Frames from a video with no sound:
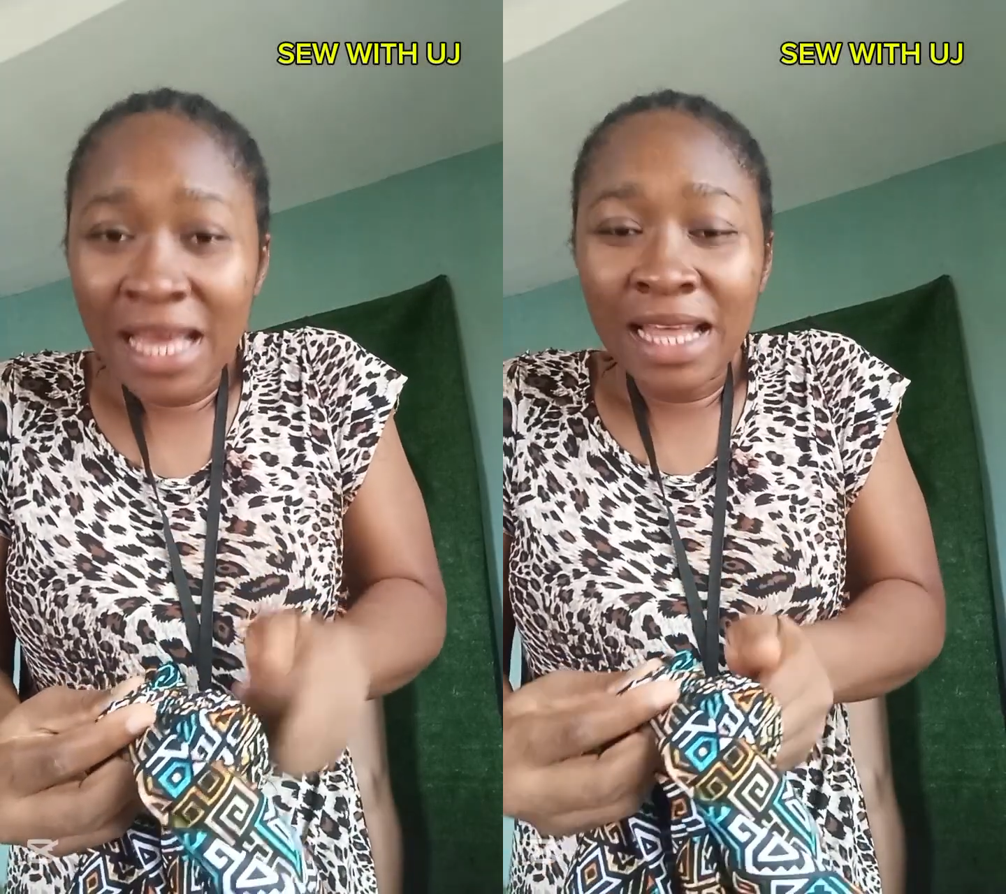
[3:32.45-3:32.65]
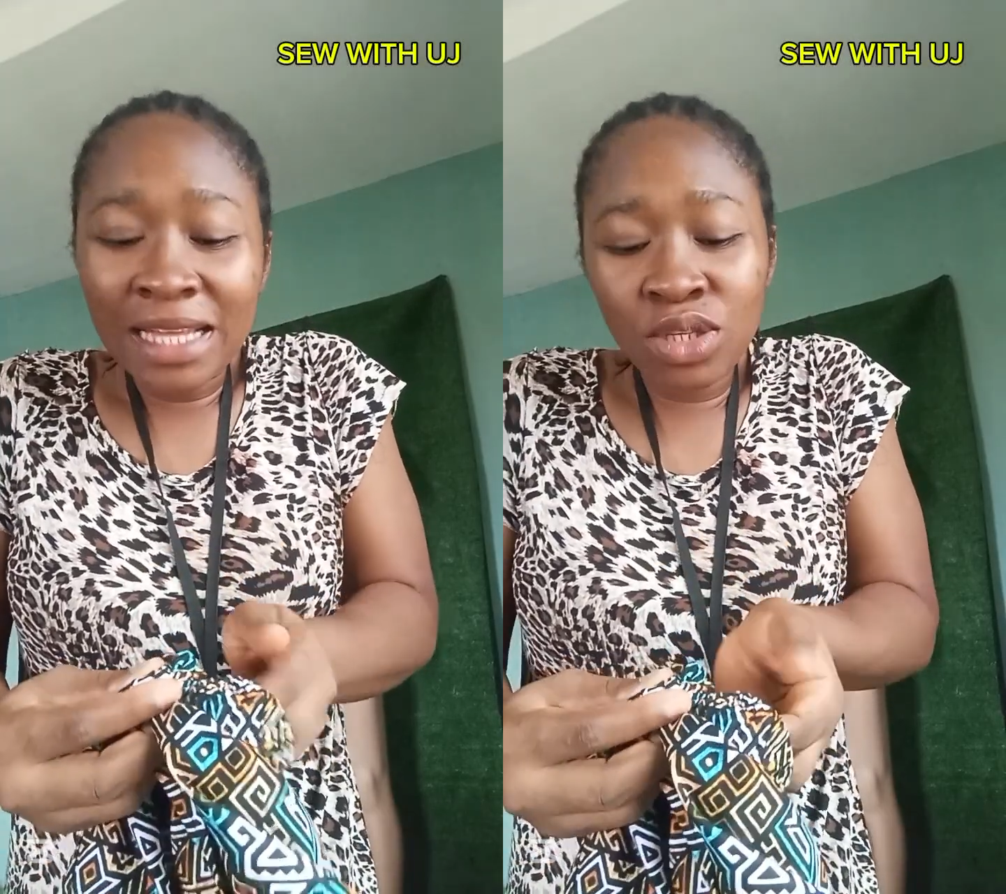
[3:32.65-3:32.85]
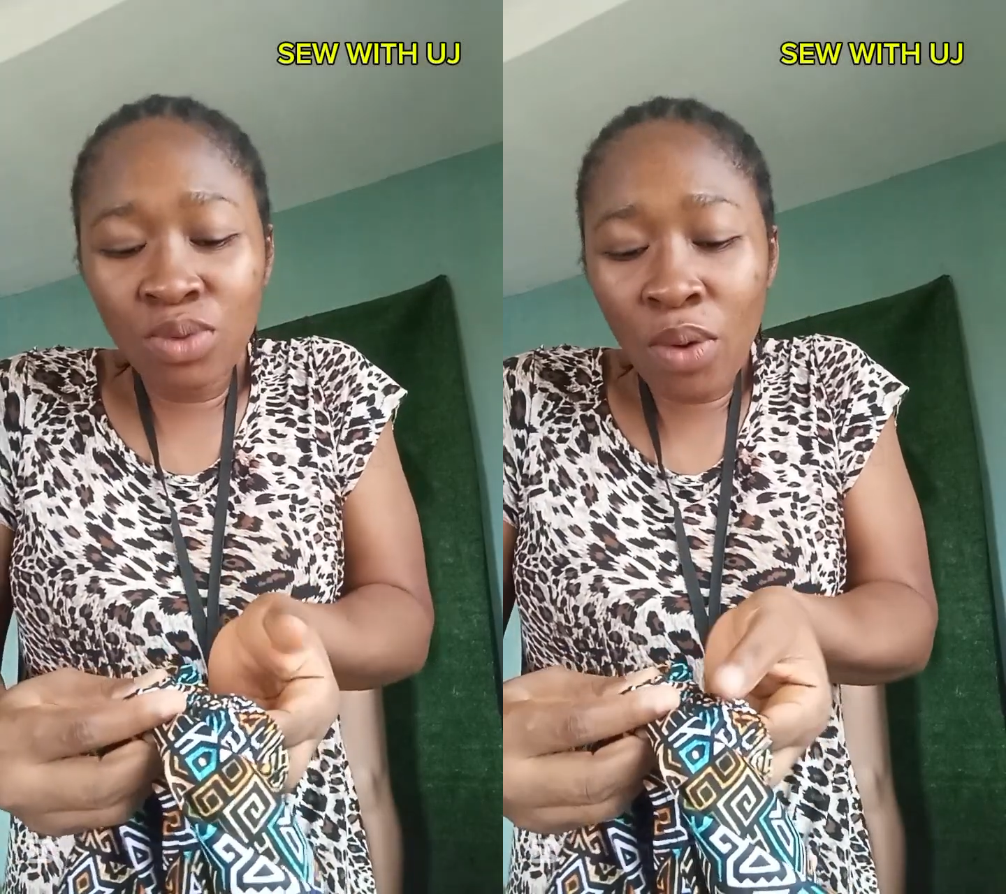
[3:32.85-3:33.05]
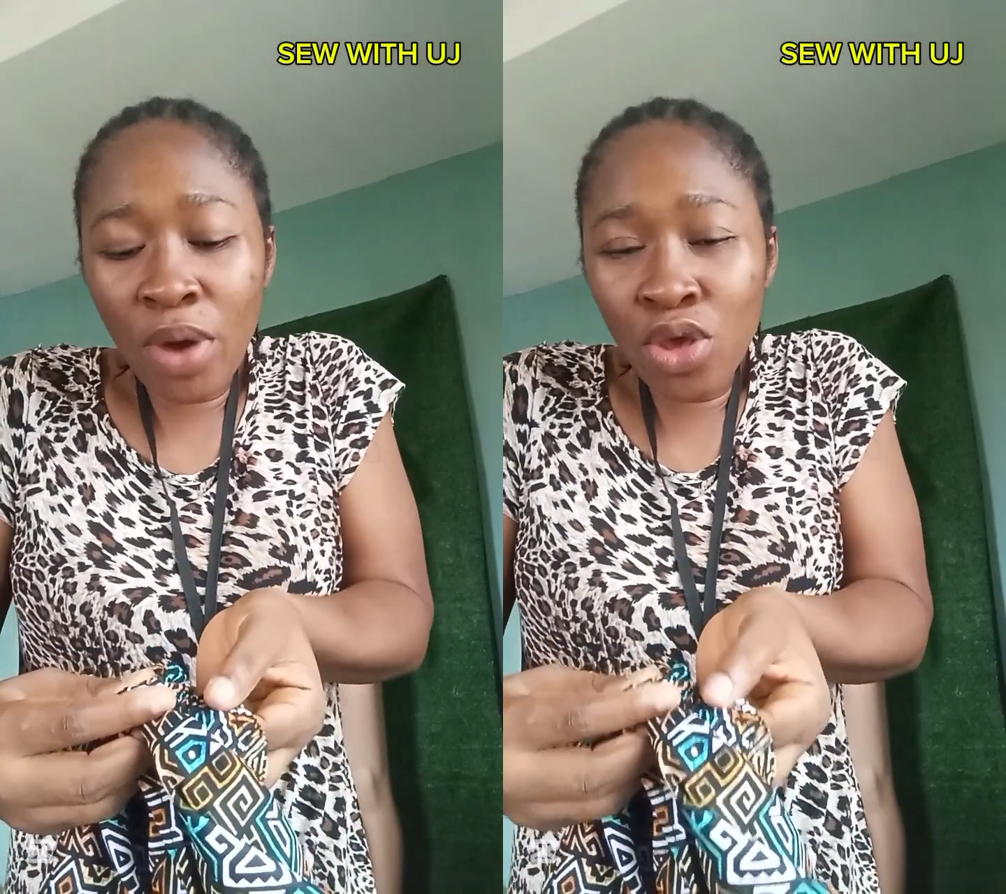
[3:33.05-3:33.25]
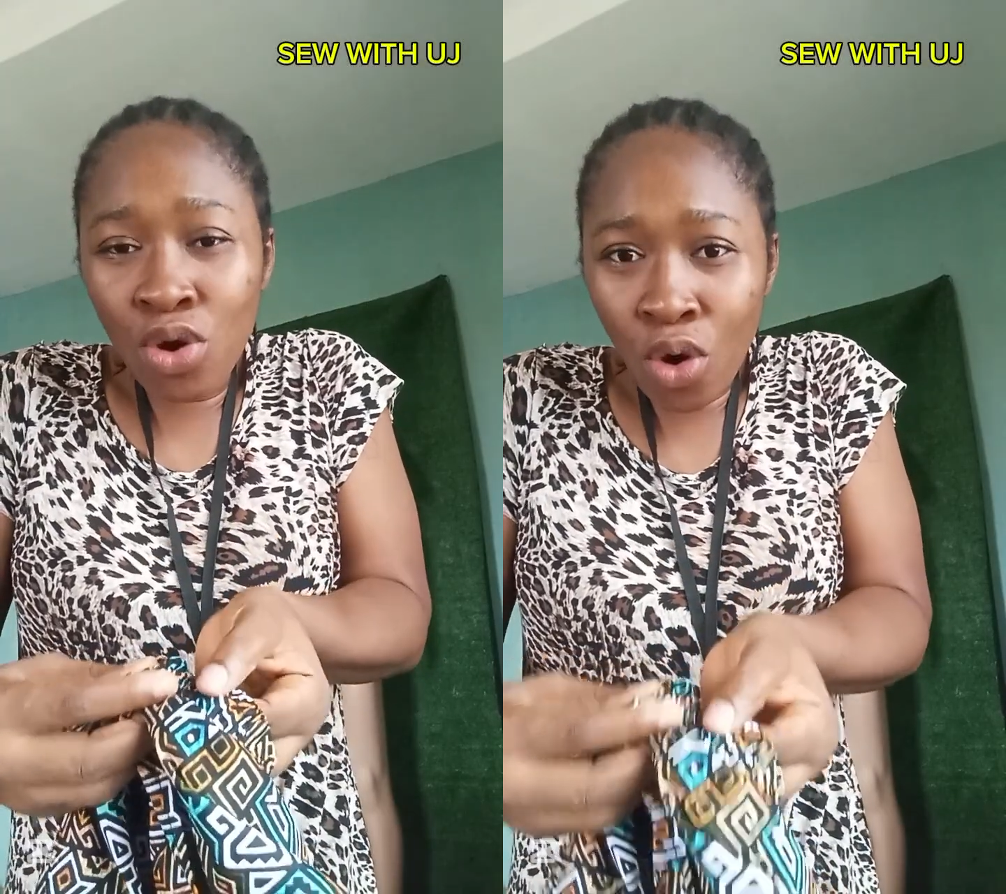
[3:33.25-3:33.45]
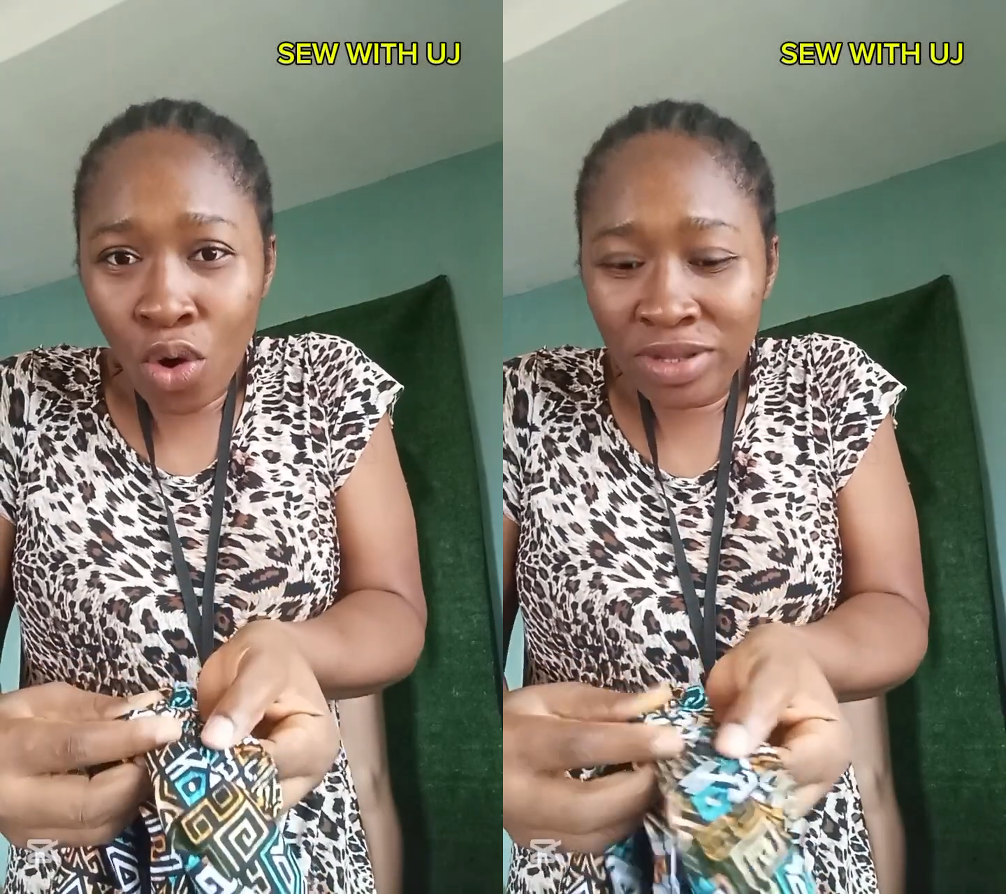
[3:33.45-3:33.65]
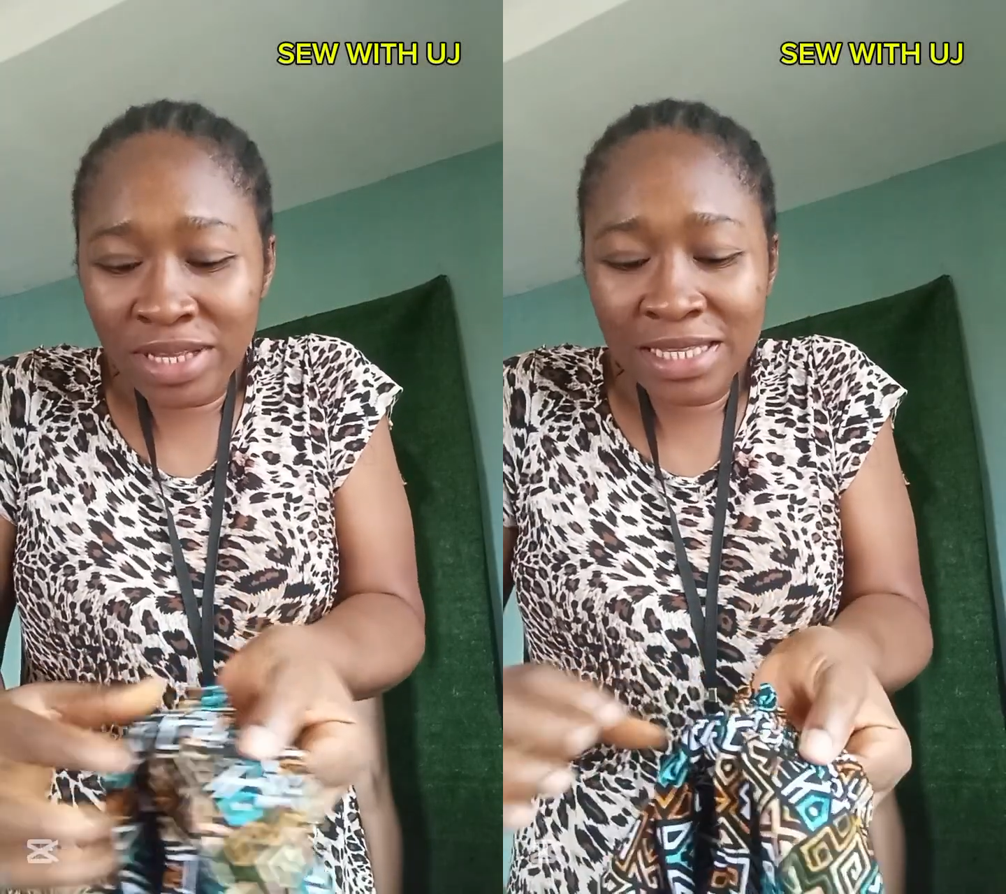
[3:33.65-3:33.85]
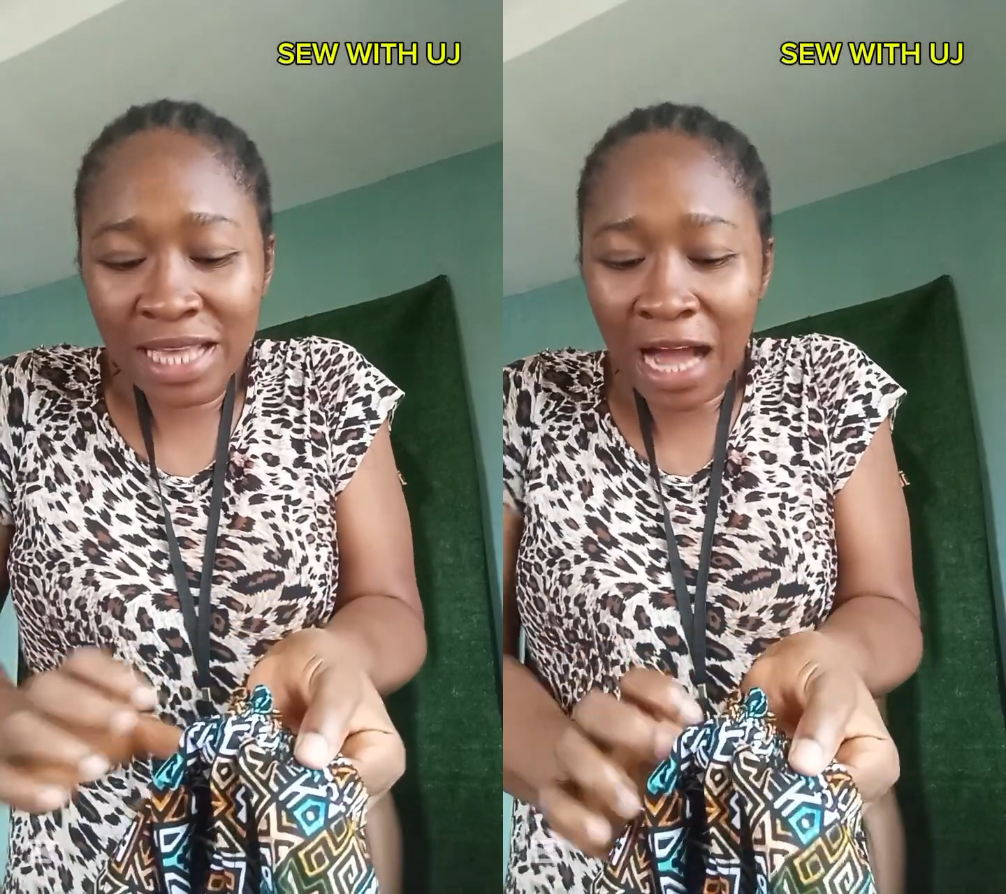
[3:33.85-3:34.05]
That is why when you hold it